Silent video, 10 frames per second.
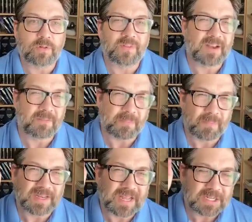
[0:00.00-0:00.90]
and then
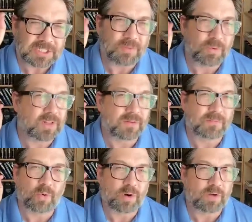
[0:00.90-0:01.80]
potentially one to the
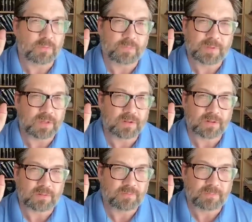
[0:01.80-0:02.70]
Court of
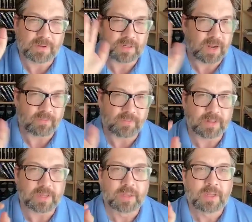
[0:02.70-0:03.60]
Appeal, but not
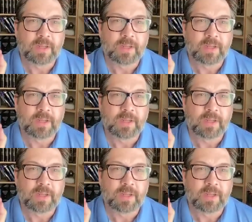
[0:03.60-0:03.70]
really.